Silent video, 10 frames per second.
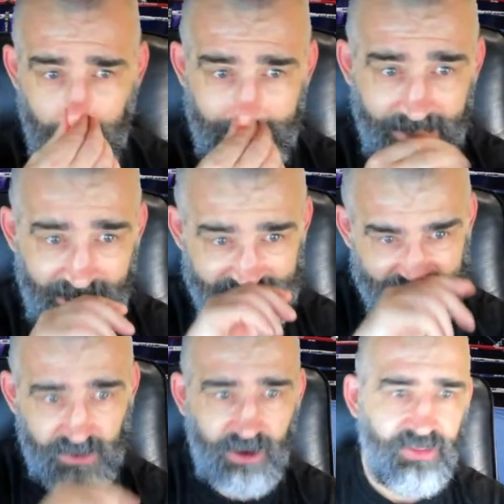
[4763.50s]

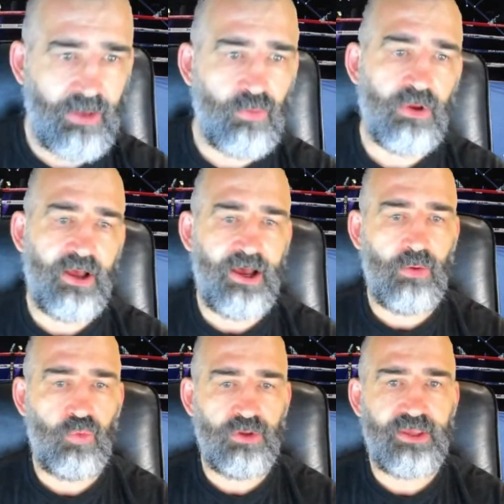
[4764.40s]
Yes, I think
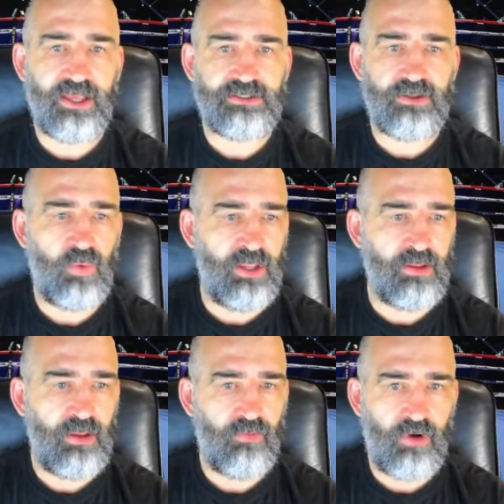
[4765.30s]
Wood gets the
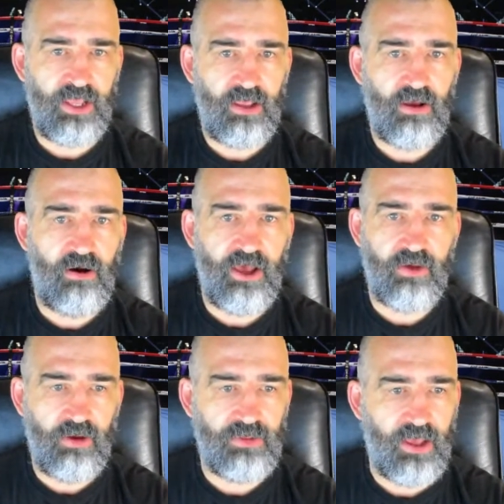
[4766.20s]
win. Ronnie, I
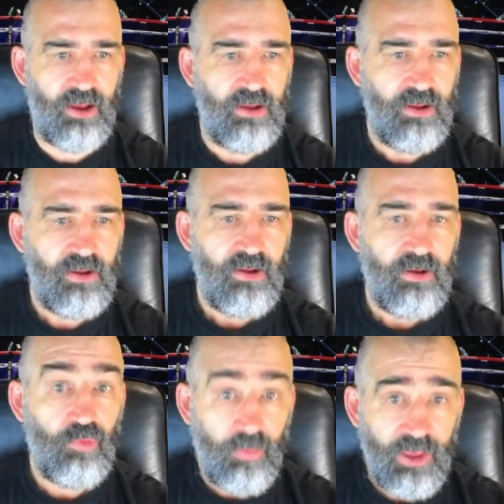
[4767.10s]
agree with you.
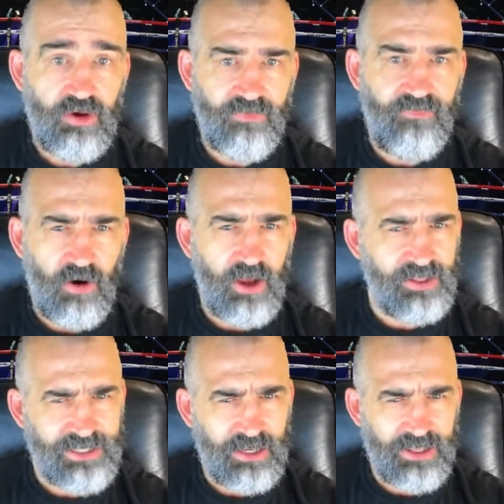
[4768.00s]
Will be a good fight.
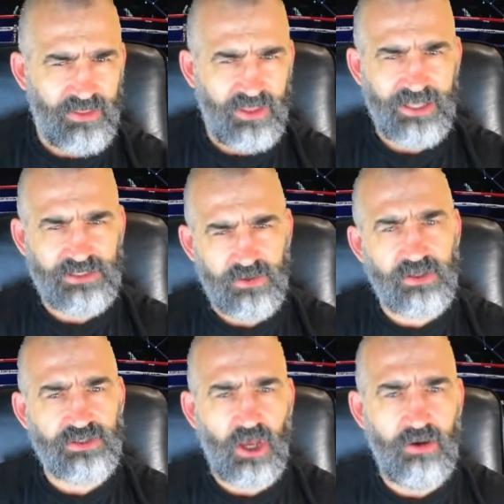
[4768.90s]
I think that's on
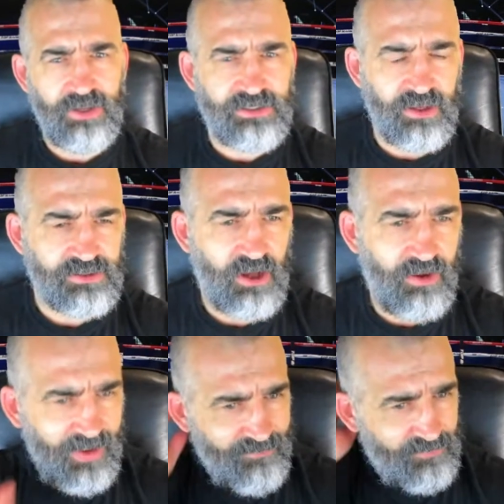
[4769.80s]
DAZN, isn't it? So
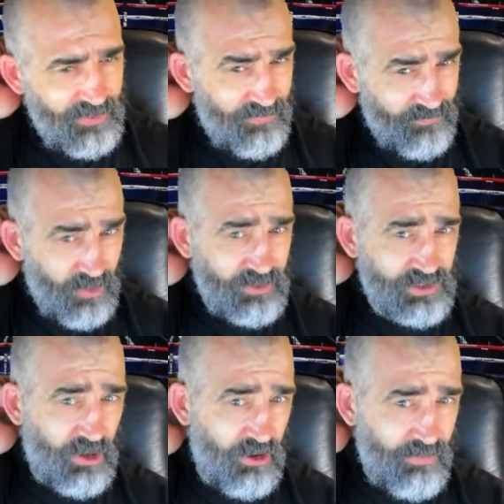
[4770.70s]
if you've got
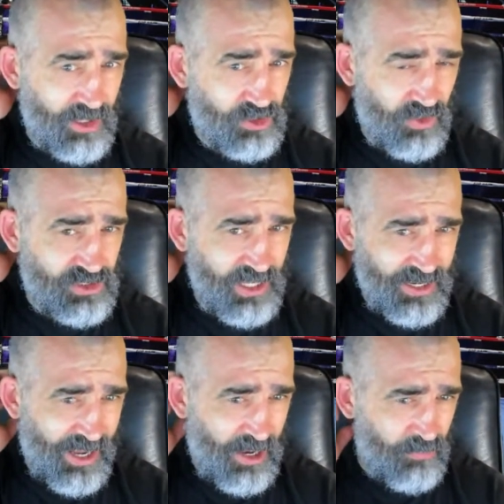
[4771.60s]
DAZN, make sure you check it
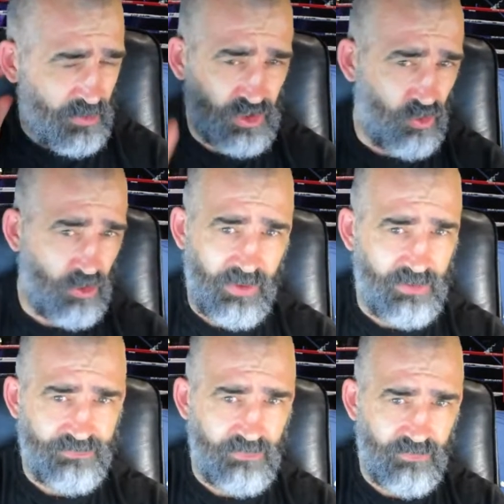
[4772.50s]
out. I'm not sure it'll be
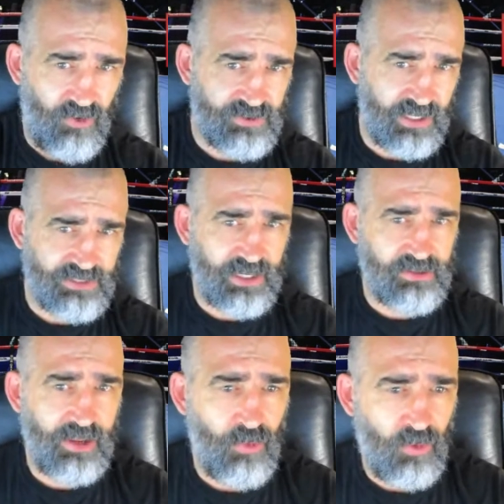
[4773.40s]
first thing
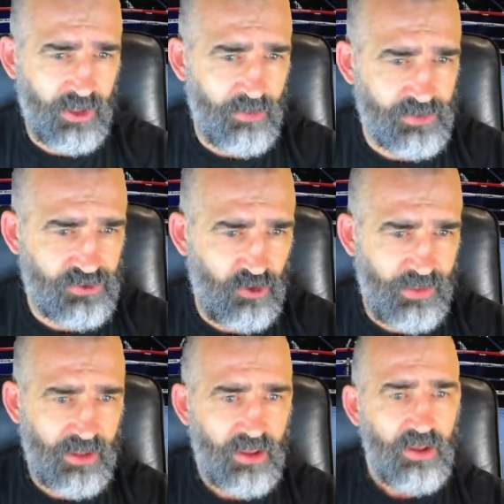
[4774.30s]
Sunday morning, I'm
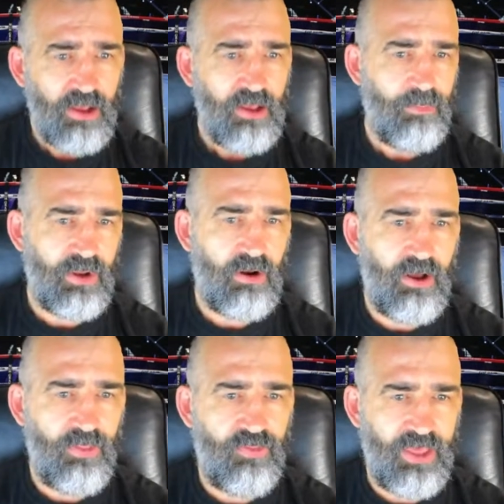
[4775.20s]
assuming, but I
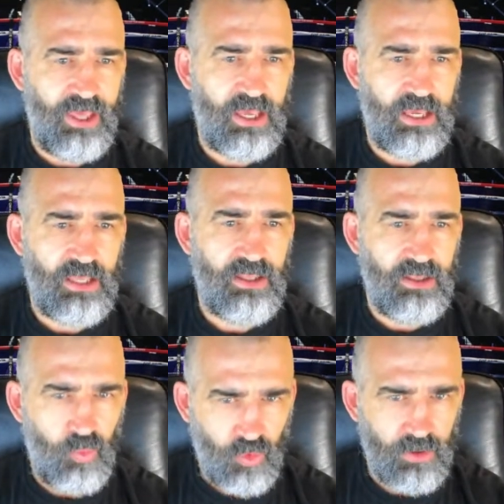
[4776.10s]
think
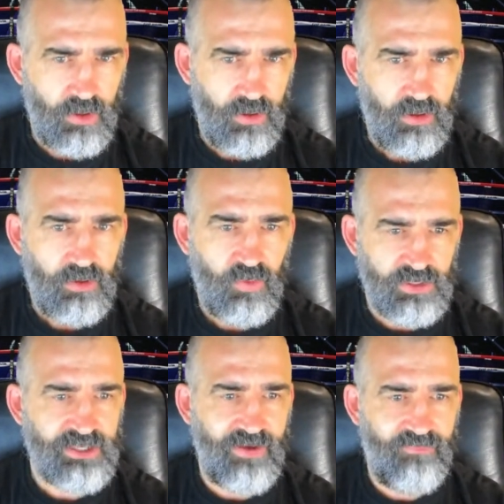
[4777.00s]
Wood
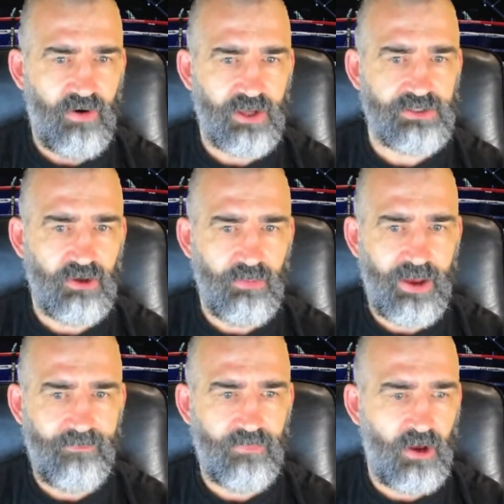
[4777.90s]
wins that fight too, mate.
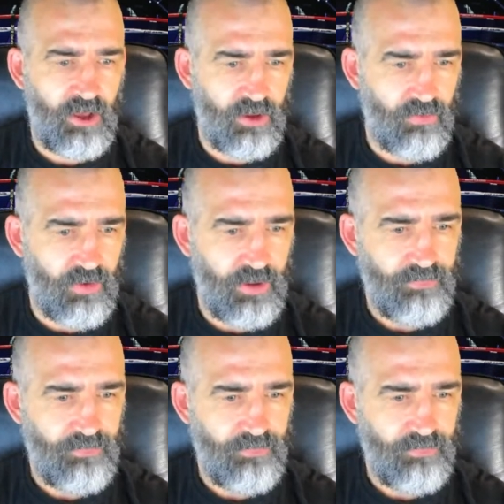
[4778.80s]
I agree.